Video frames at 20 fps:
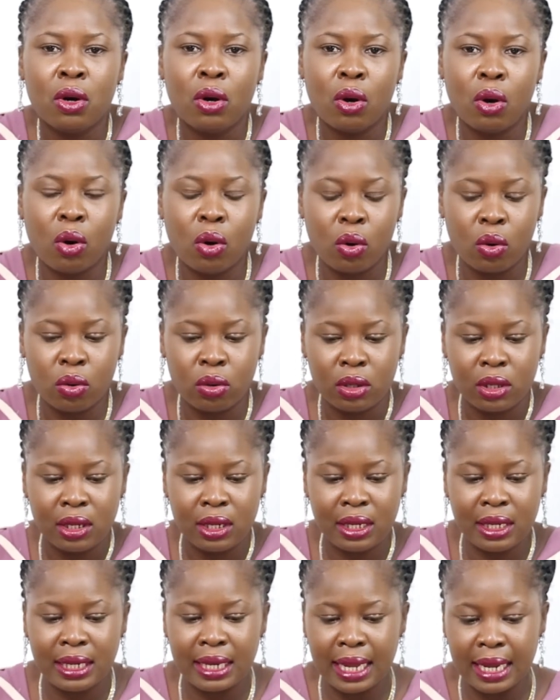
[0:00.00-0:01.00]
or
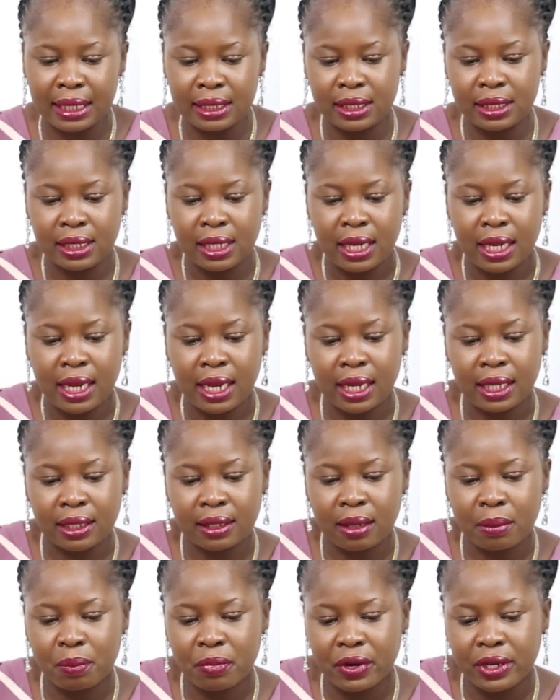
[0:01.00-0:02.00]
large
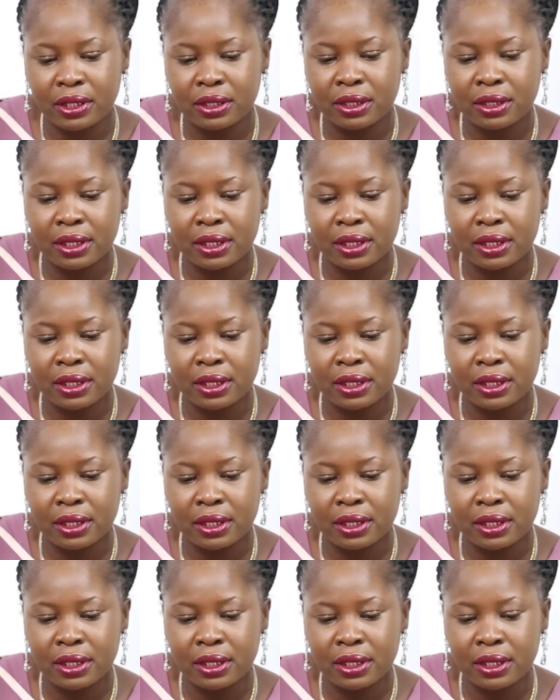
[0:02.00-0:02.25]
enterprise?